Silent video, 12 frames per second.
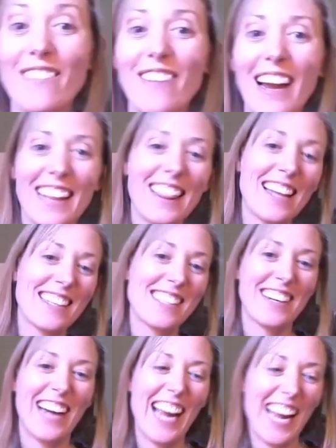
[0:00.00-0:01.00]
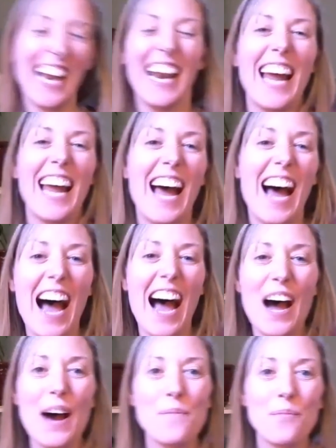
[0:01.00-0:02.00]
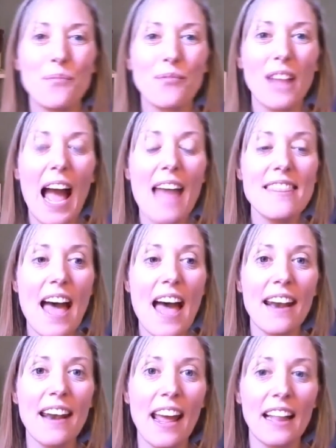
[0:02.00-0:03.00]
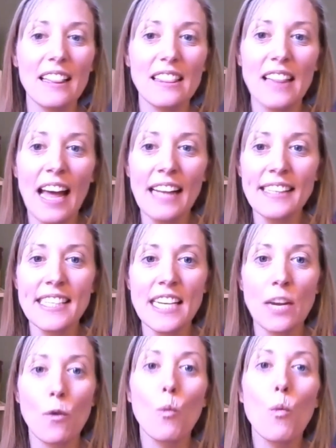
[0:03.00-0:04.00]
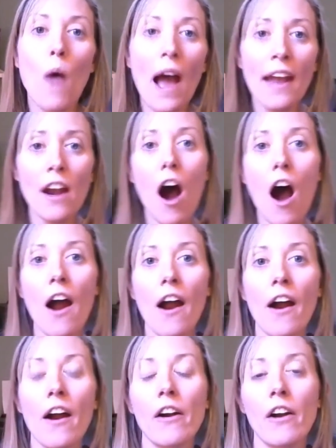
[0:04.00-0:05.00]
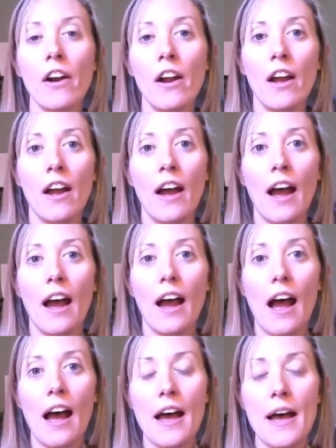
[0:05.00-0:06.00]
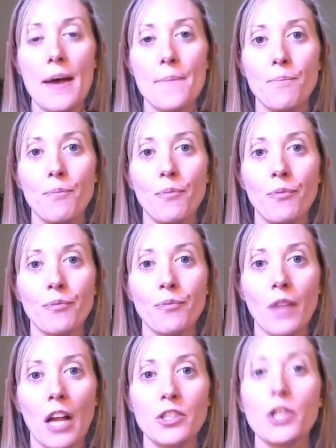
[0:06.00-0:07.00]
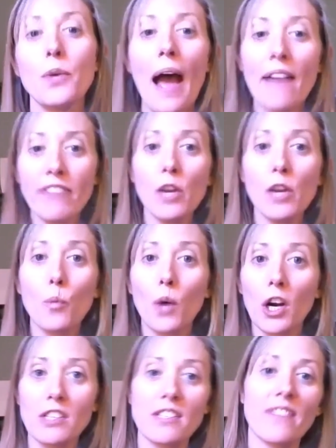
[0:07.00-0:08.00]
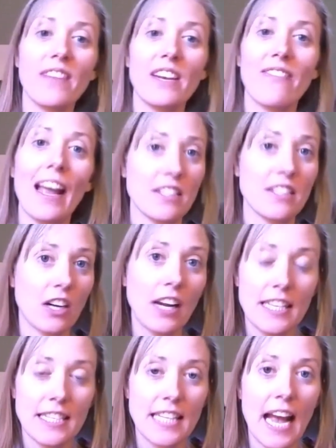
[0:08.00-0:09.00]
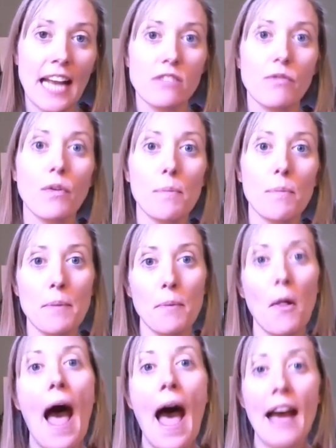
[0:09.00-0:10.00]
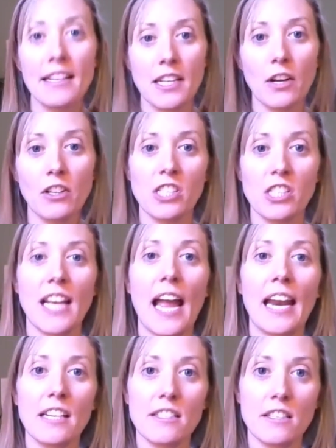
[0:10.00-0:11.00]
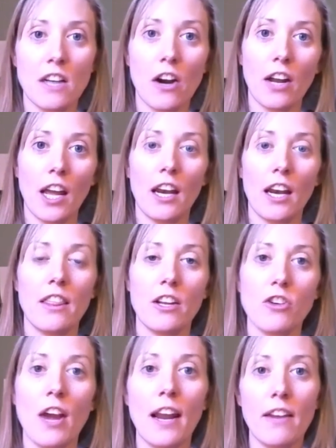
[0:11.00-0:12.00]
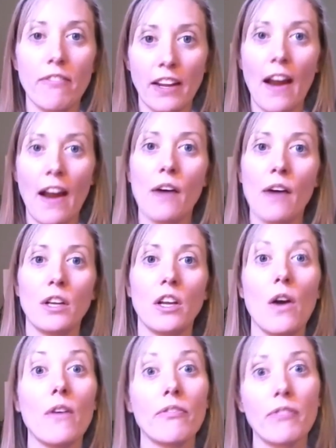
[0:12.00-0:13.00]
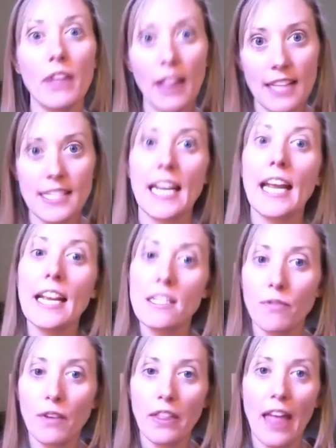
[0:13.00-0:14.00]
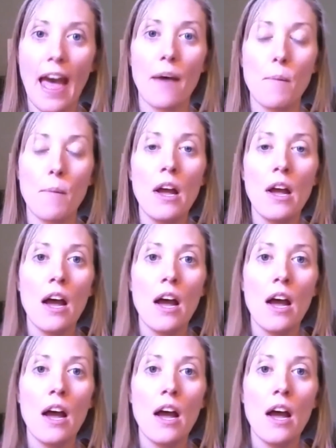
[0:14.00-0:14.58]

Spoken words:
Right. That's great. And then let's see, what are, do you have any words of advice or insights for people as they're just getting started and they're trying to figure out, if freelancing is for them,